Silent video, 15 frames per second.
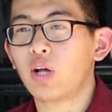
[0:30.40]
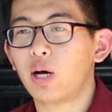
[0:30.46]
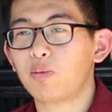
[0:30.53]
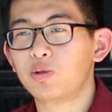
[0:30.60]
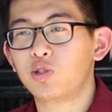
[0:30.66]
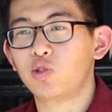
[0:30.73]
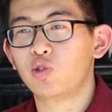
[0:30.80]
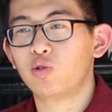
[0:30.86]

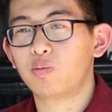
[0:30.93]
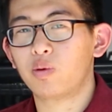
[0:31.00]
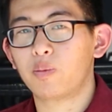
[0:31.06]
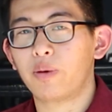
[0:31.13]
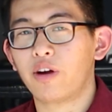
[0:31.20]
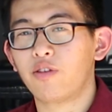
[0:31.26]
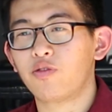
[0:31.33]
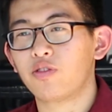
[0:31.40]
helps you
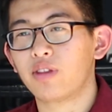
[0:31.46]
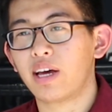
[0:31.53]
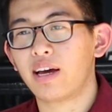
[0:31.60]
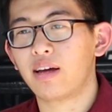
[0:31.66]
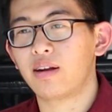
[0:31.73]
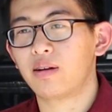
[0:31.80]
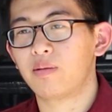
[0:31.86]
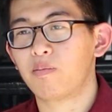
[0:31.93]
prepare for
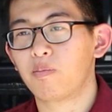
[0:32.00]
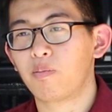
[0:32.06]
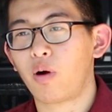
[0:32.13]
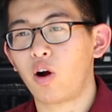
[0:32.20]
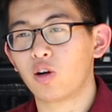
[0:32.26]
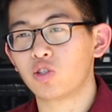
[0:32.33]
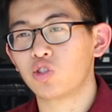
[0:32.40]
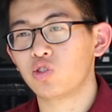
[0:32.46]
that
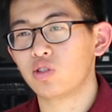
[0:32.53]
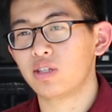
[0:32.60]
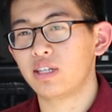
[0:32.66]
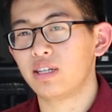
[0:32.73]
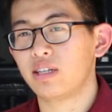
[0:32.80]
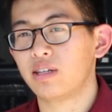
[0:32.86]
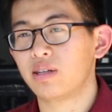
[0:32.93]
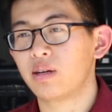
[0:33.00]

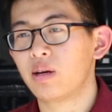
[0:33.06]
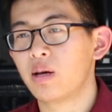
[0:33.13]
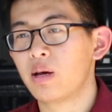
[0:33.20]
partially